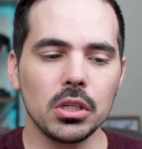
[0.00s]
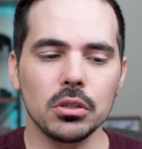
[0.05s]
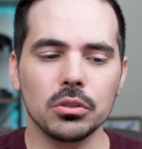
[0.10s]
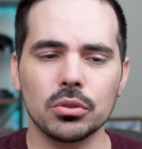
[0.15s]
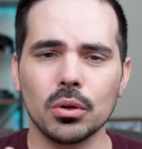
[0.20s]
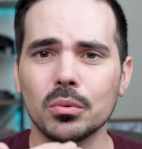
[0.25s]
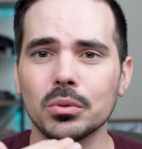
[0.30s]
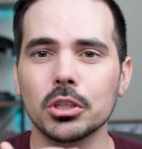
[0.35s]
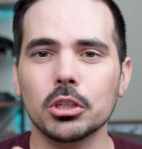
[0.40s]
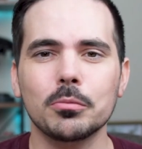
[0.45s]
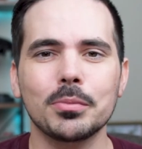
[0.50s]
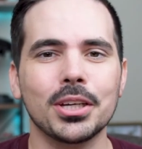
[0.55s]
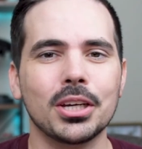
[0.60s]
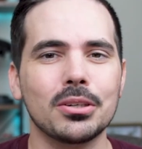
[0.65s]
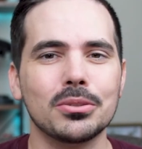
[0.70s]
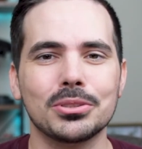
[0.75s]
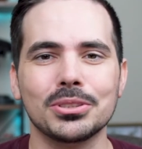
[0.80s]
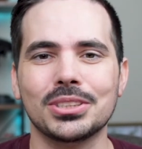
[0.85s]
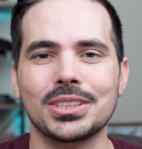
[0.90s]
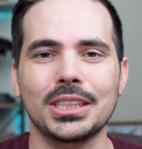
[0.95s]
So a little bit
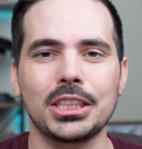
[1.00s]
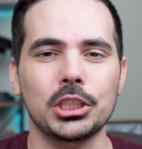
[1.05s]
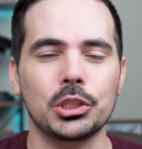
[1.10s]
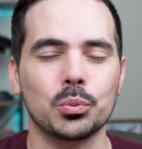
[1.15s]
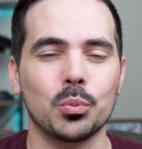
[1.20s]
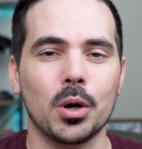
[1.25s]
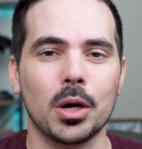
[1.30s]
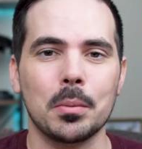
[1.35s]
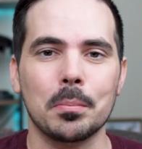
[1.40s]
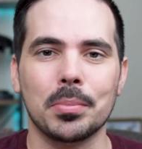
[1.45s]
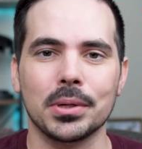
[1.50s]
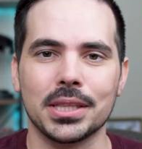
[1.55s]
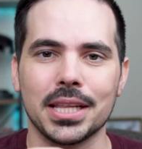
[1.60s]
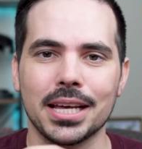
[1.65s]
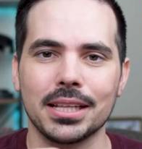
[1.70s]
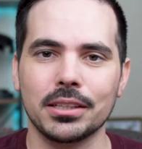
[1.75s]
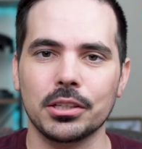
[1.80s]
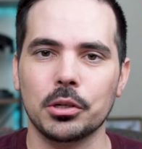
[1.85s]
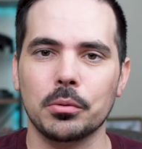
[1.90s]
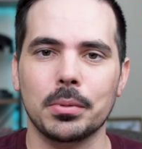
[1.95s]
goes into each one, but
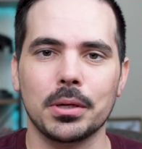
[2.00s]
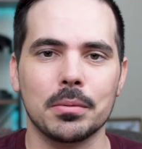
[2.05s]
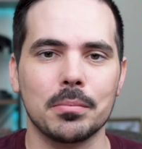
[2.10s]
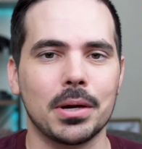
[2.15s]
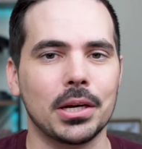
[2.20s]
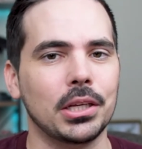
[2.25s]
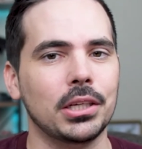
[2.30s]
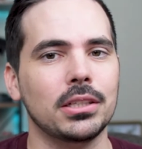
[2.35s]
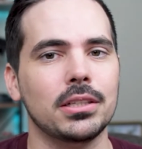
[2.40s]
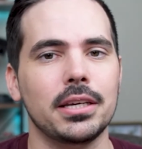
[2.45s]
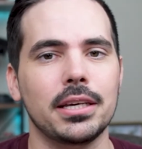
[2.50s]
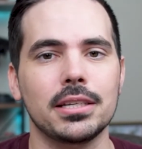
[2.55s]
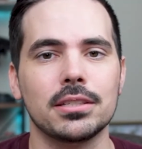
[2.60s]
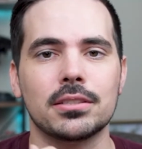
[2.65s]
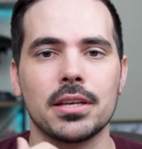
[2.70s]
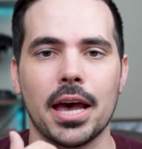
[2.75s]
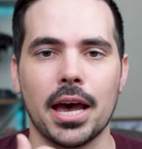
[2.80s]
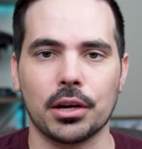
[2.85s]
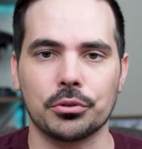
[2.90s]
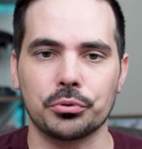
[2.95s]
that little bit of money
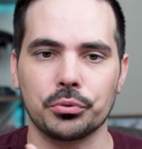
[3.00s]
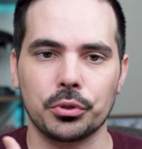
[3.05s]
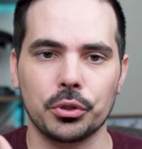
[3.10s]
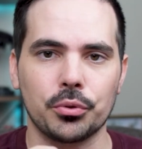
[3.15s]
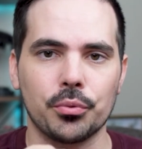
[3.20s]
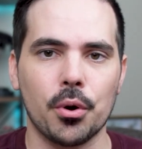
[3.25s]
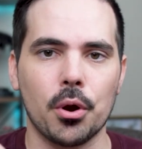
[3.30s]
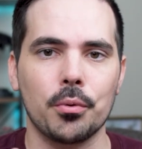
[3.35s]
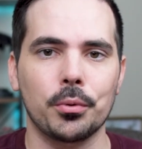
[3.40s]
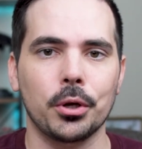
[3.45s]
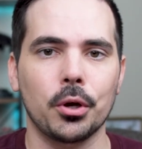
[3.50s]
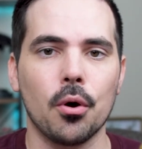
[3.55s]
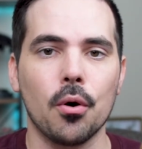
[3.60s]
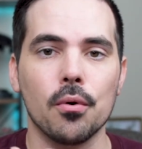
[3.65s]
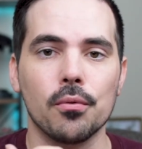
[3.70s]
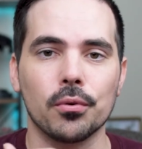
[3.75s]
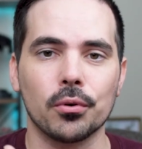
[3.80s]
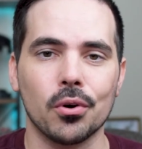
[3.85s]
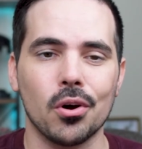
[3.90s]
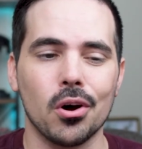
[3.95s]
is actually growing
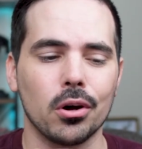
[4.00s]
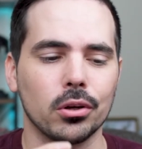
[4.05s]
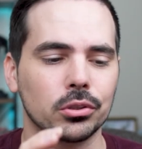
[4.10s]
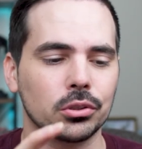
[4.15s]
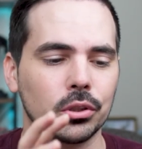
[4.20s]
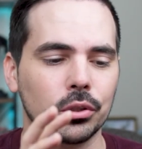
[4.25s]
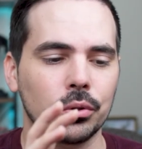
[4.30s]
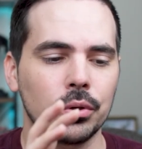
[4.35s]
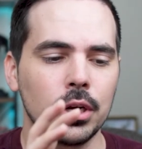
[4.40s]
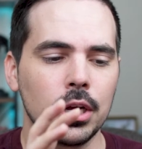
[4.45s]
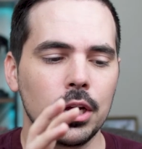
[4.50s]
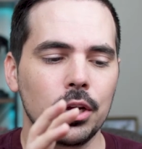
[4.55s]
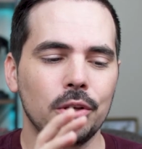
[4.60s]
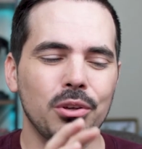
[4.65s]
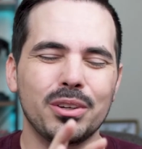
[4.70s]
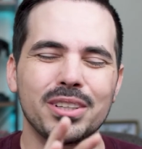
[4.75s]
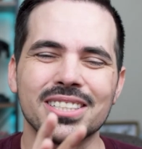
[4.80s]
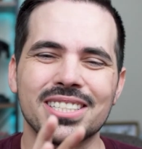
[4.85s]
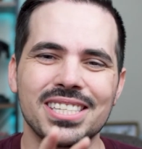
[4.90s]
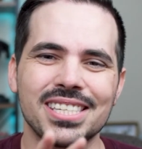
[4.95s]
overall. So
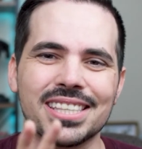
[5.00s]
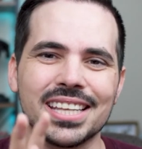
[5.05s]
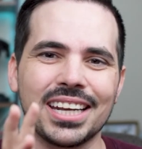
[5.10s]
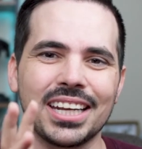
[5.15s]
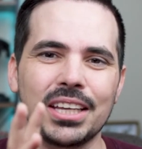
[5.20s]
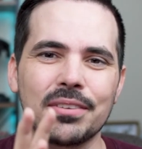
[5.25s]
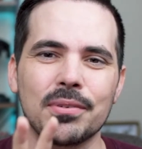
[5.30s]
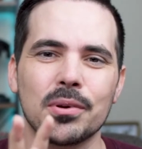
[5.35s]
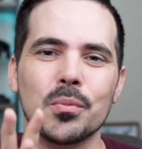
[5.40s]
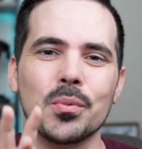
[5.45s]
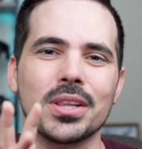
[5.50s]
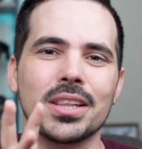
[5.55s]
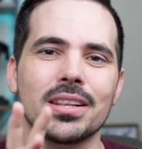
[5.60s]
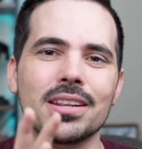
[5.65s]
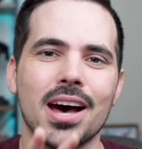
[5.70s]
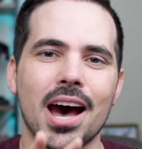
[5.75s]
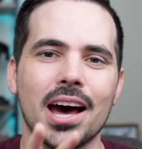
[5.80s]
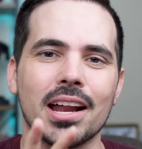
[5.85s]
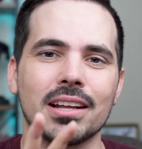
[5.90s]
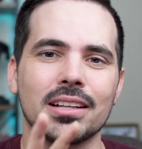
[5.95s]
you can see that even with
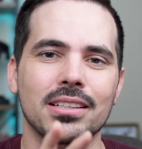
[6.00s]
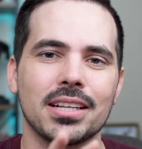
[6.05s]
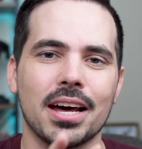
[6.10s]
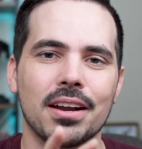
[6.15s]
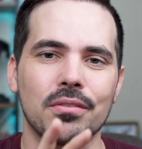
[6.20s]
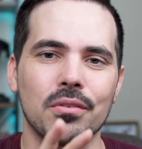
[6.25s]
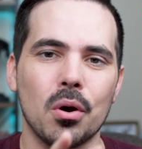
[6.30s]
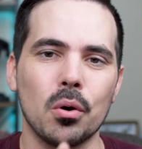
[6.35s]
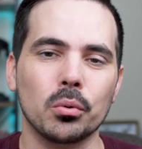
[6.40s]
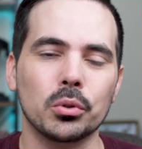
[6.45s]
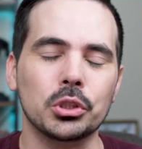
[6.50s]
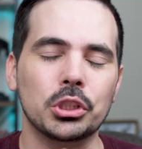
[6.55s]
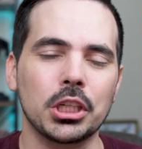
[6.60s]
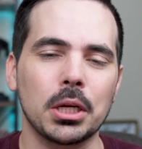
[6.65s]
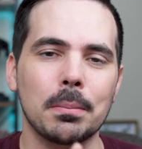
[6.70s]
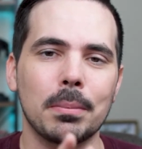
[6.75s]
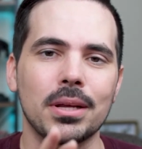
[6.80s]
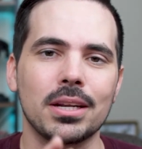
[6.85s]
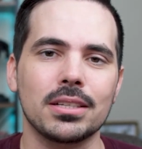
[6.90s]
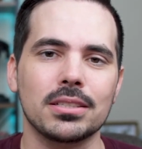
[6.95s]
not a lot of
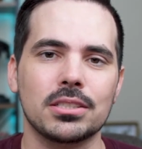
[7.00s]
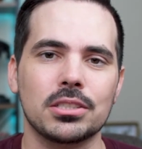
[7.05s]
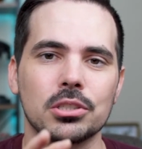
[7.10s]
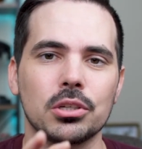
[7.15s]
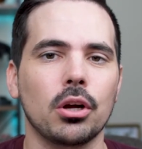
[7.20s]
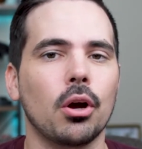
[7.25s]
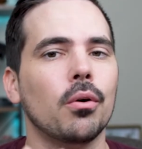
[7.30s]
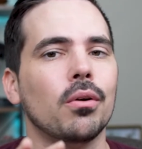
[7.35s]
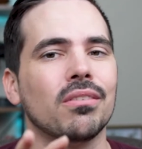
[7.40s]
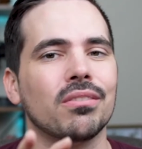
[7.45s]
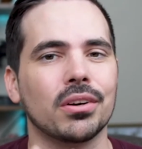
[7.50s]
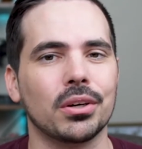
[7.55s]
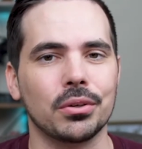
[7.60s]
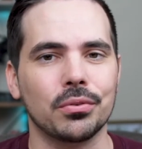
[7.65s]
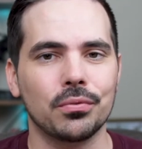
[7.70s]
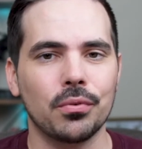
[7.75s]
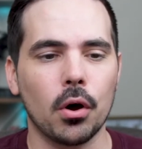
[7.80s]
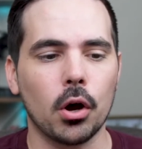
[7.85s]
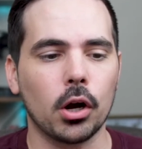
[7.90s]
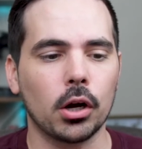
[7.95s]
ownership, it is still going very
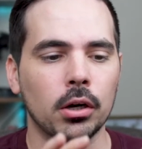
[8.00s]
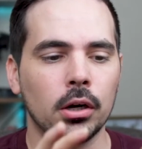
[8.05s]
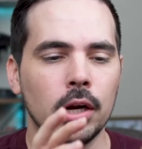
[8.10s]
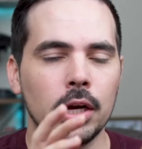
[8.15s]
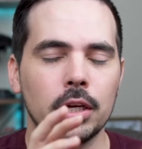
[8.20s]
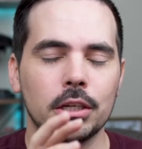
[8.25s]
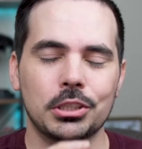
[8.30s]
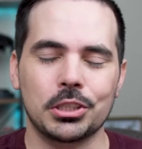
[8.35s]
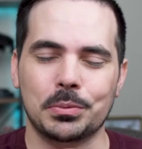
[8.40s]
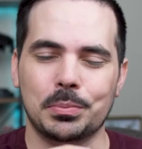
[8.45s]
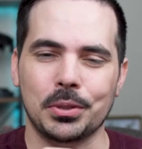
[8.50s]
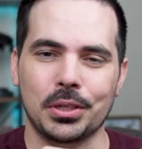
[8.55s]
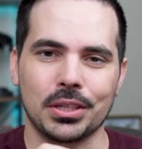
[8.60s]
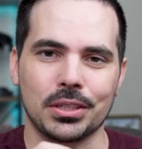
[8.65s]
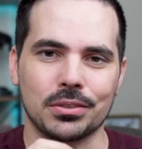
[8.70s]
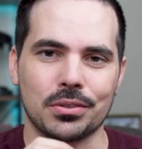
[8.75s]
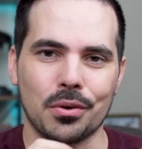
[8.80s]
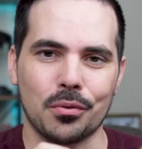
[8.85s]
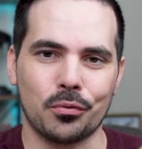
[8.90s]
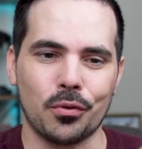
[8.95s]
far just
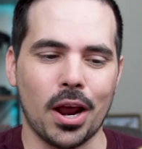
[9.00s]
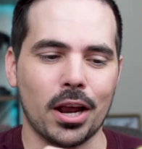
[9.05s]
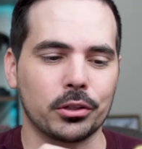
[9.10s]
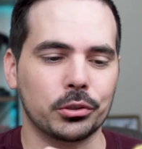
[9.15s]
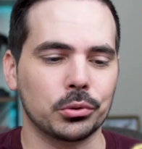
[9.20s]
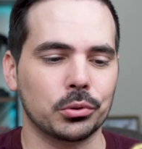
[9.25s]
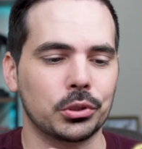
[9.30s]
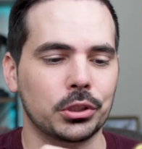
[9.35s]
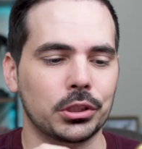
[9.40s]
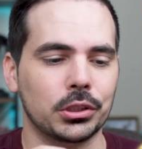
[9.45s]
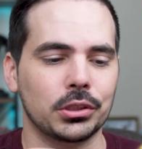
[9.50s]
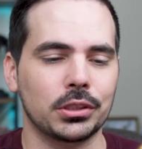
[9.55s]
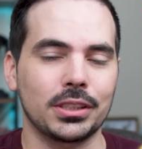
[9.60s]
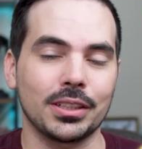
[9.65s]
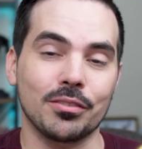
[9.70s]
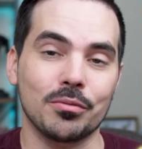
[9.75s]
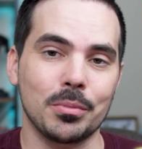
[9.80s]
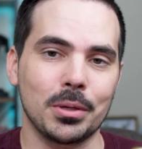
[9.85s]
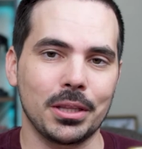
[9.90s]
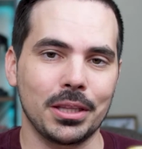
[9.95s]
because fractional shares
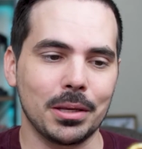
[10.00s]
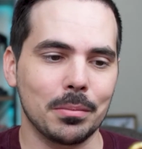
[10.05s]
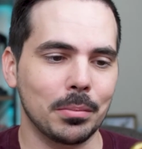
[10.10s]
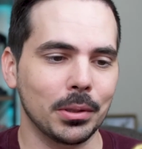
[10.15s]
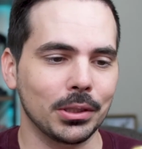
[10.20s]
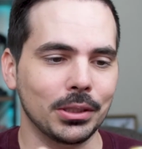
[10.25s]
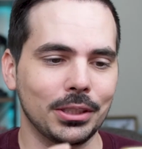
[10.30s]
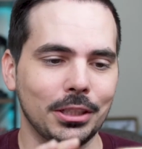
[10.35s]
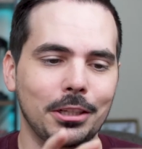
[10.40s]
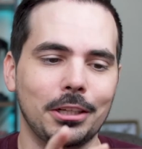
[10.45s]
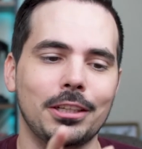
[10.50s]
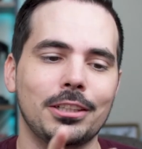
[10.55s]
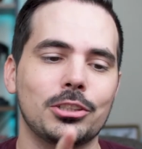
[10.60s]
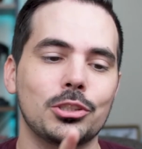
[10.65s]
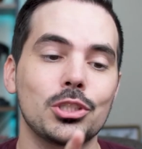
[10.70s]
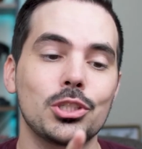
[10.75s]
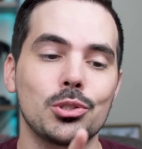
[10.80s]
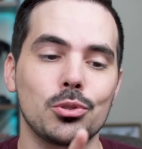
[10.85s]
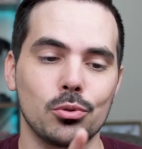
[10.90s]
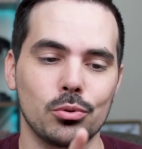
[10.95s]
give me the ability
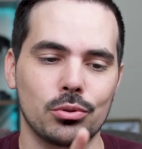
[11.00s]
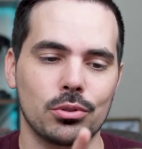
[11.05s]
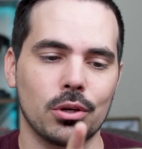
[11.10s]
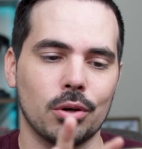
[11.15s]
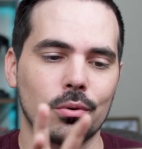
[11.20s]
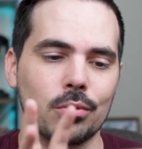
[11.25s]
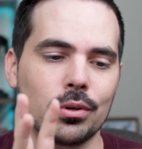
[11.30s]
to do so.